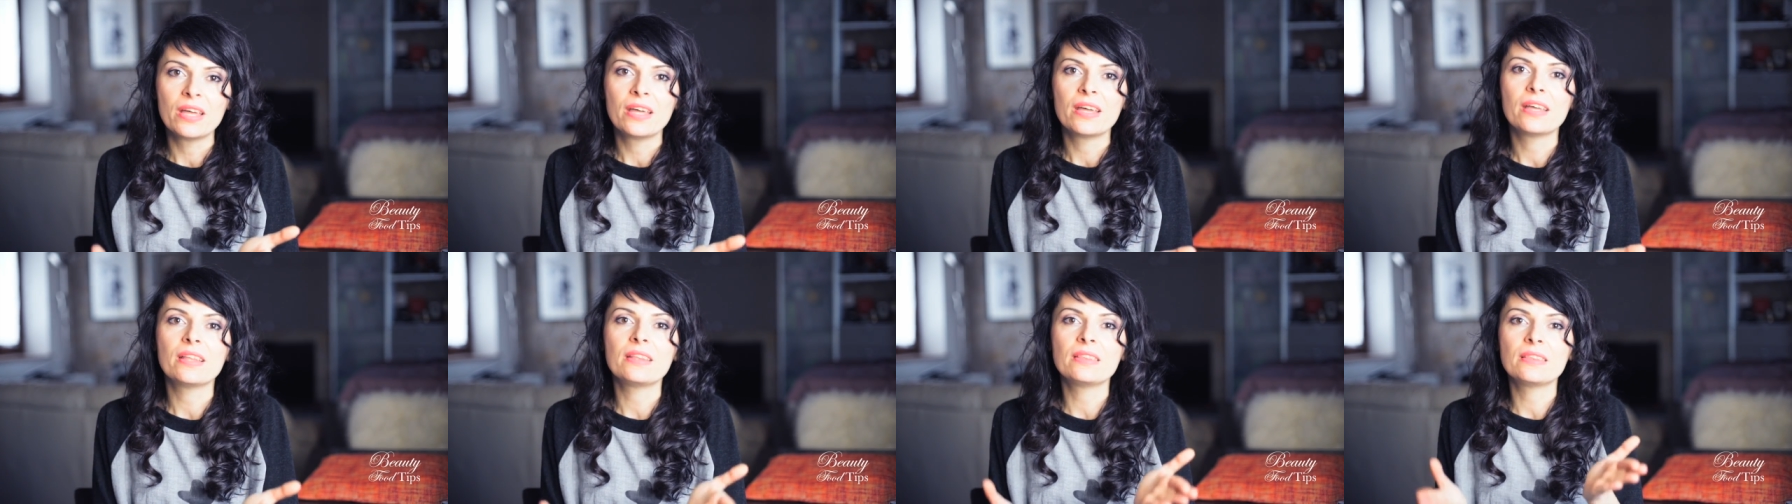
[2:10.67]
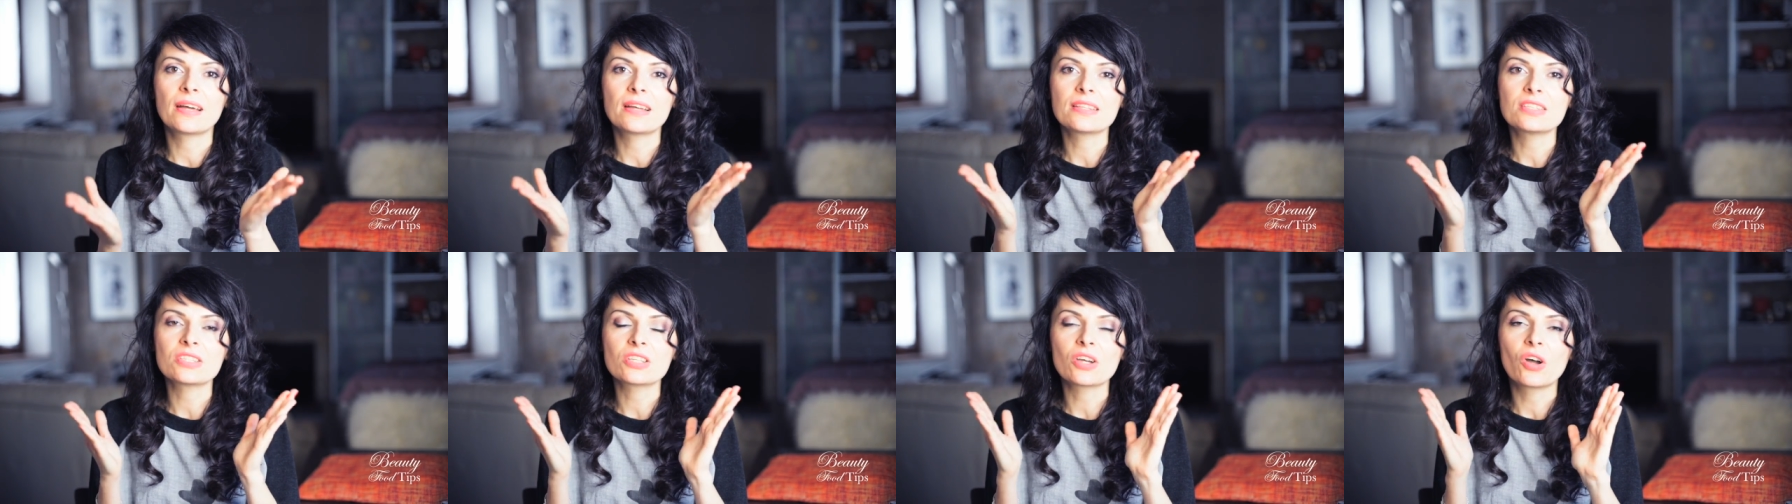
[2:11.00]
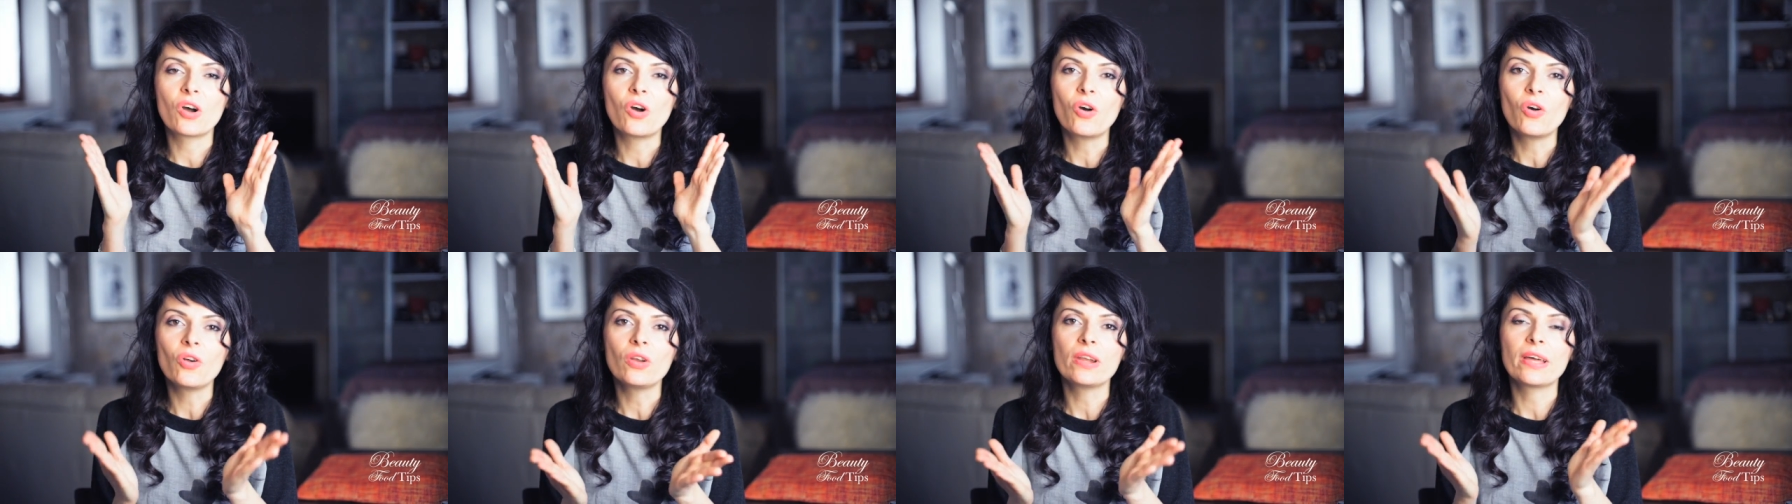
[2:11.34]
and that's
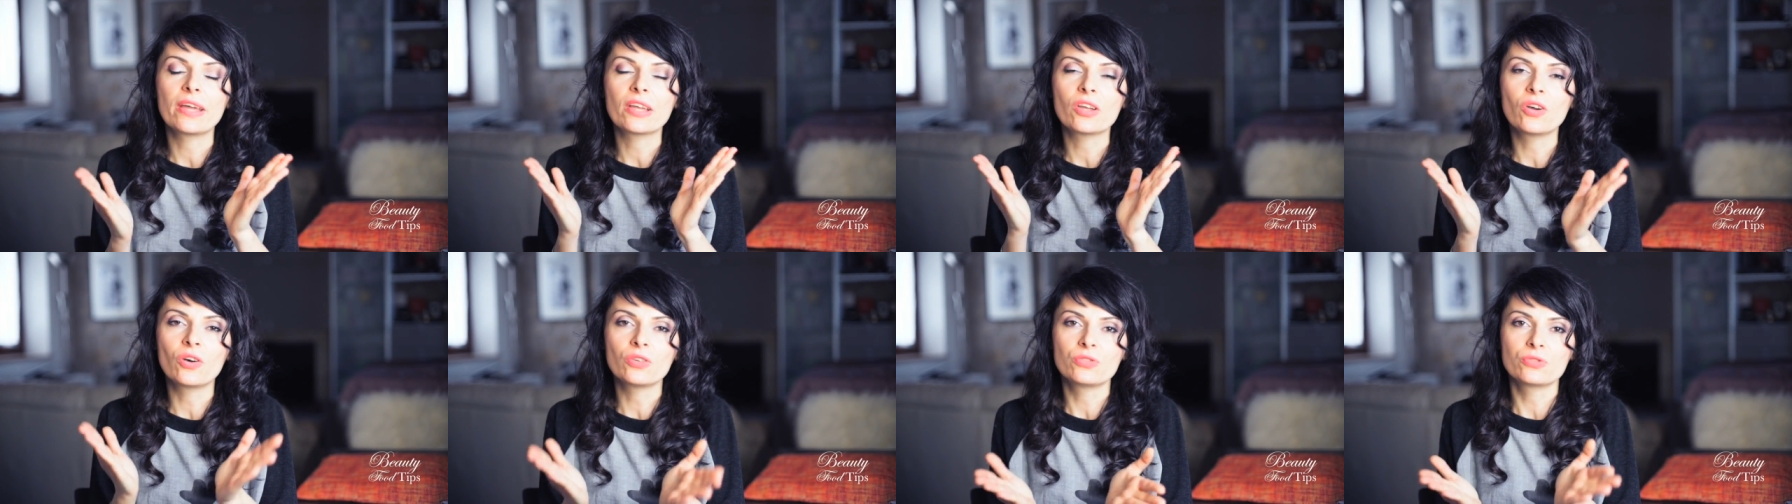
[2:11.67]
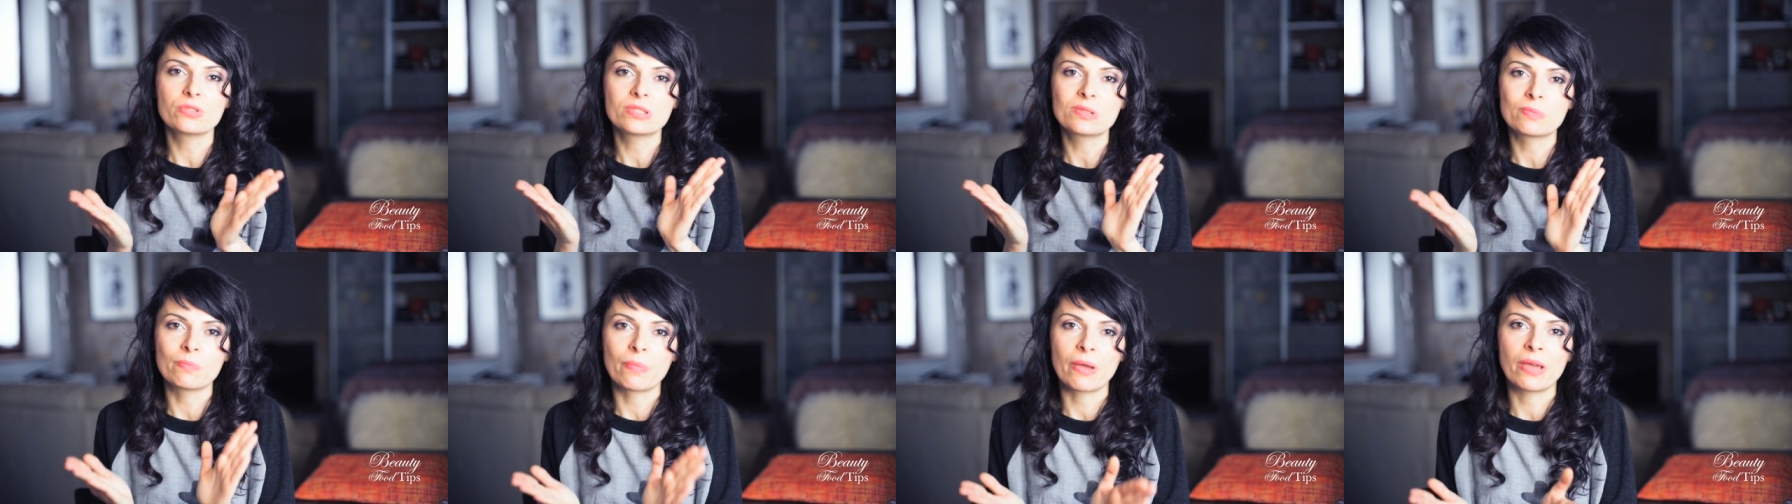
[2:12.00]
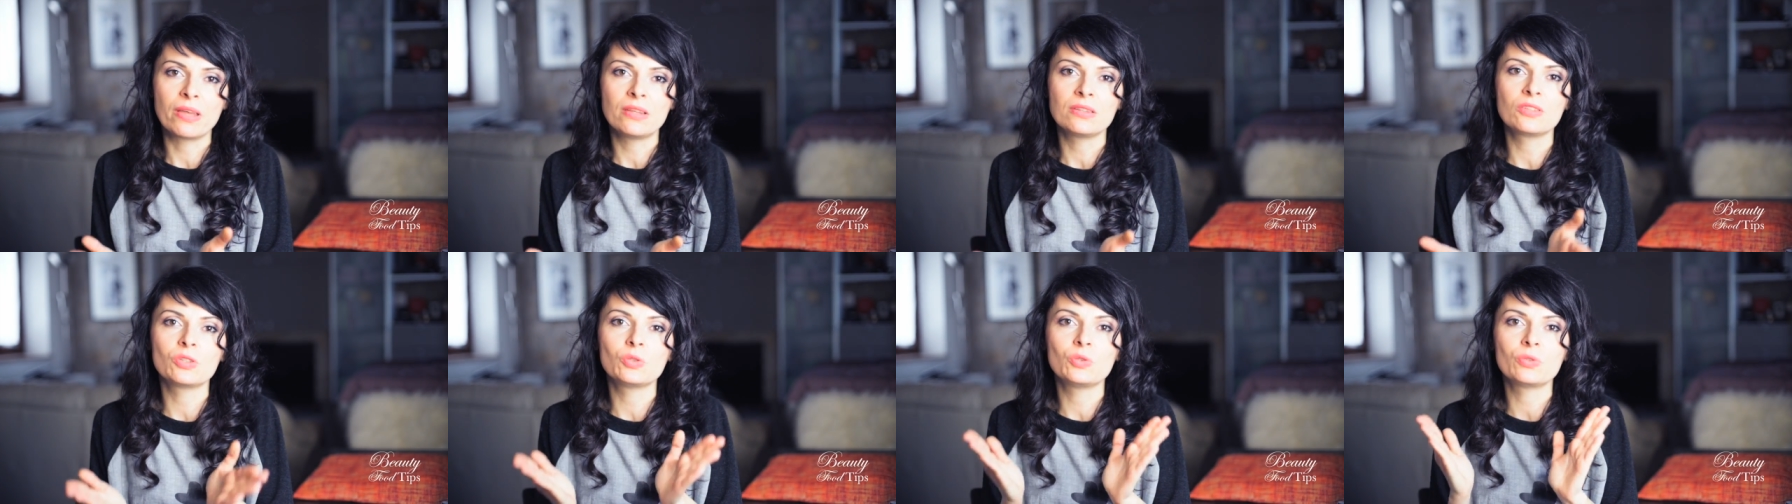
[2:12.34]
all I got to
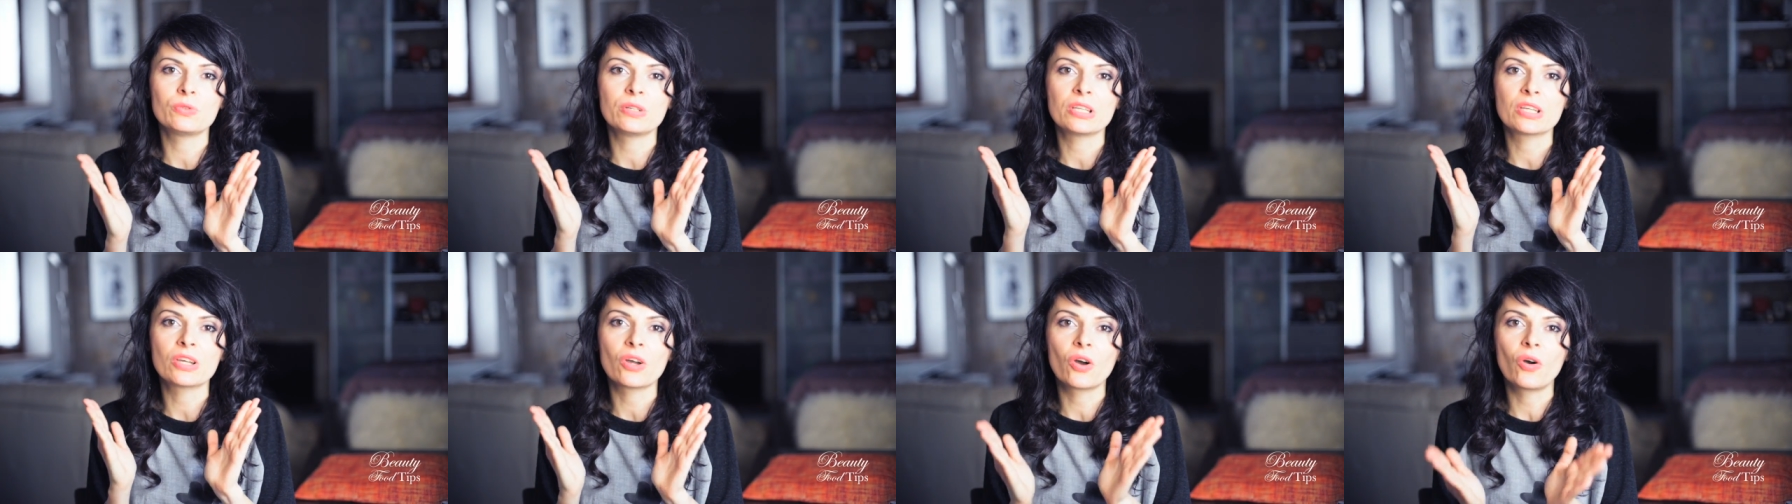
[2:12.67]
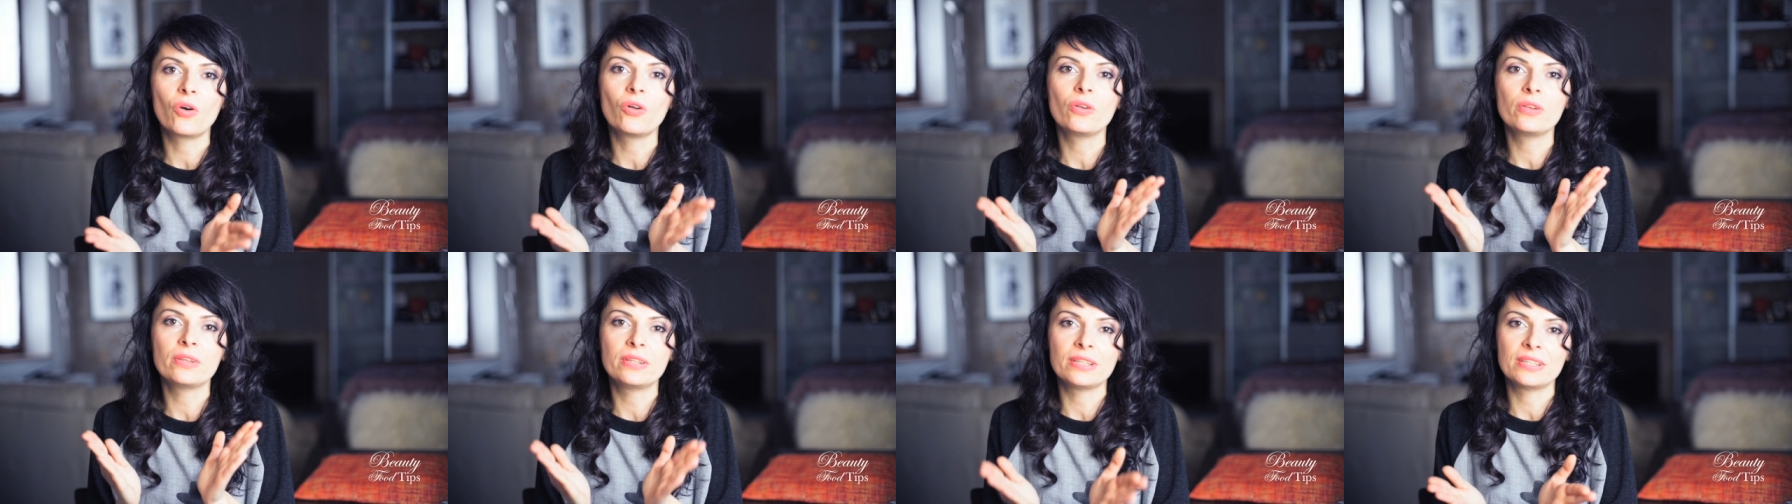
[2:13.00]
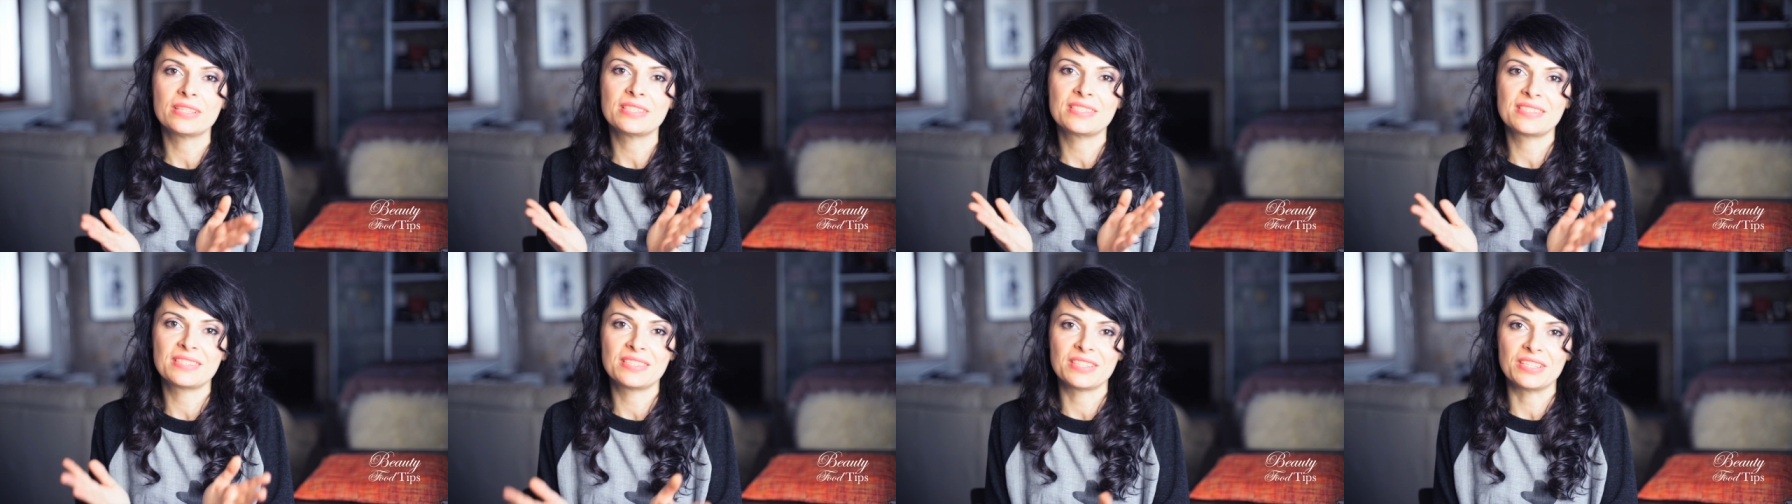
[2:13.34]
spend during all
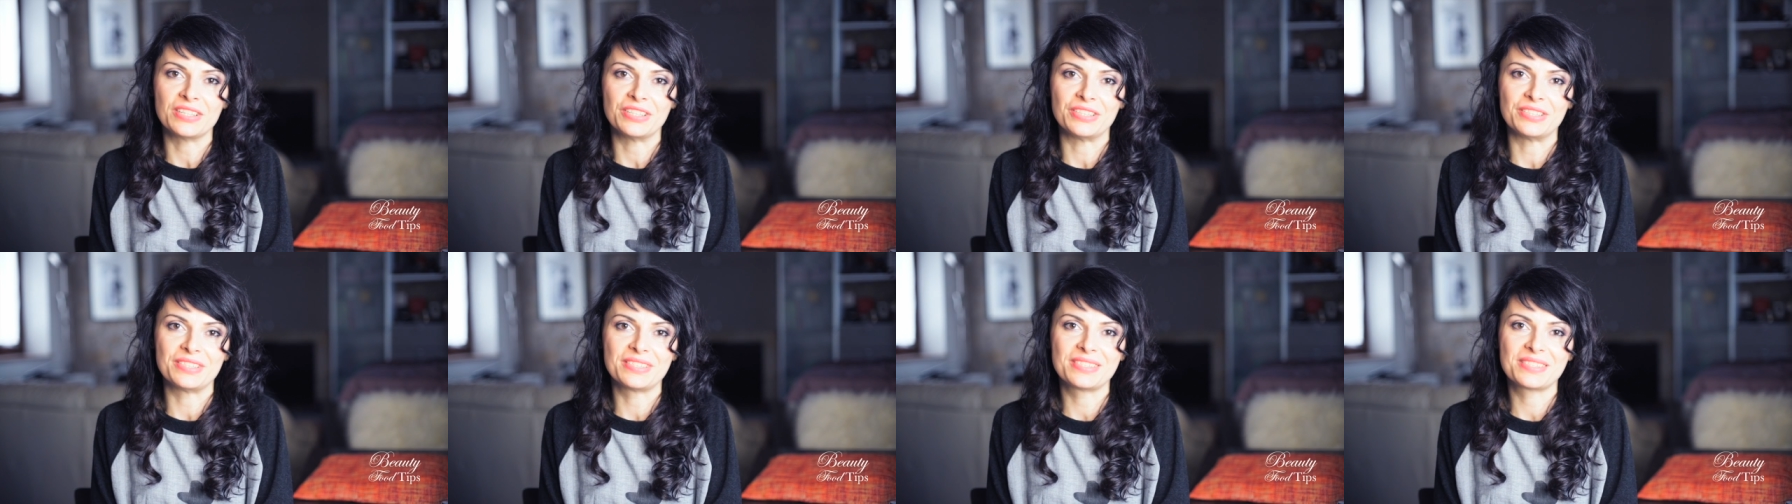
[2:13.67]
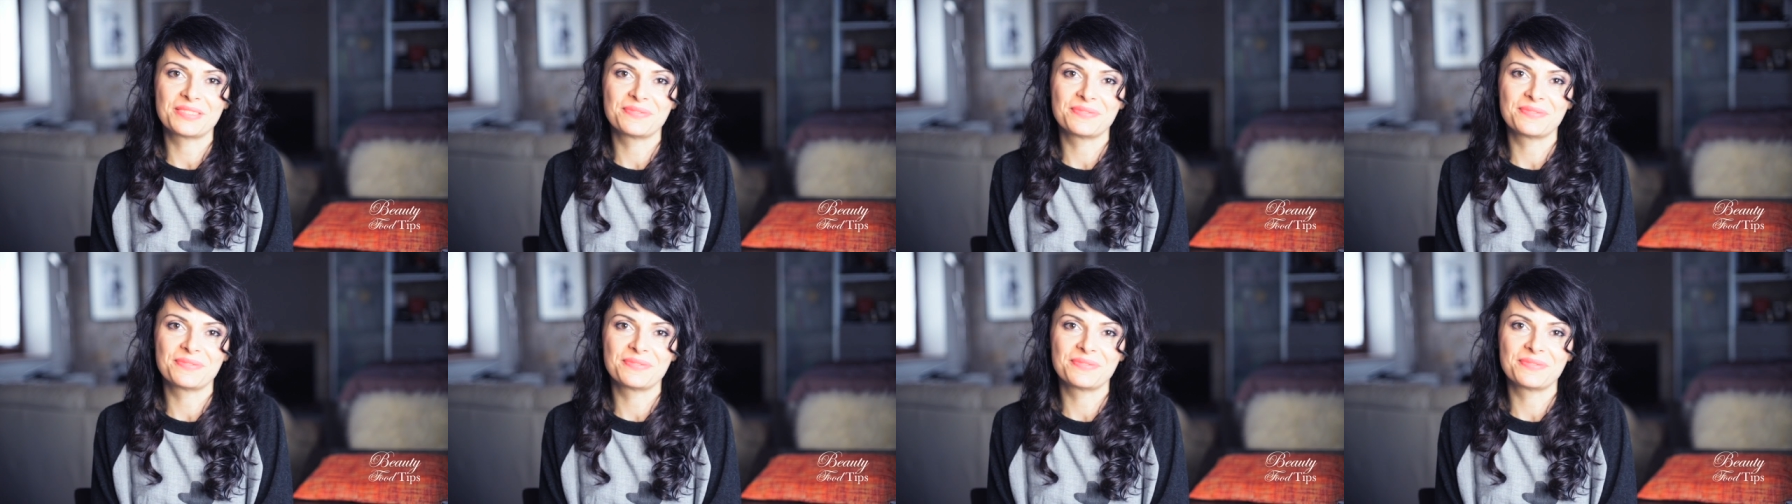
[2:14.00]
these years.